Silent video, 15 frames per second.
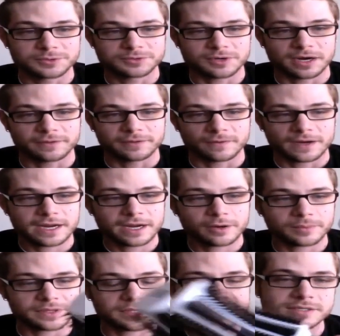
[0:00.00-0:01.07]
drying their hair,
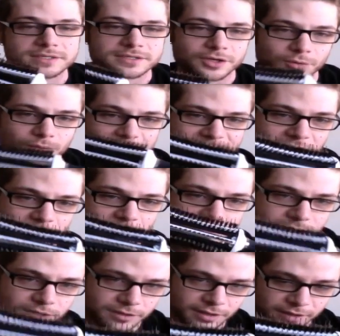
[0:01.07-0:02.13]
but this is a great
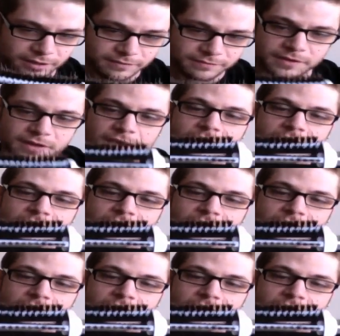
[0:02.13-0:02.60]
alternative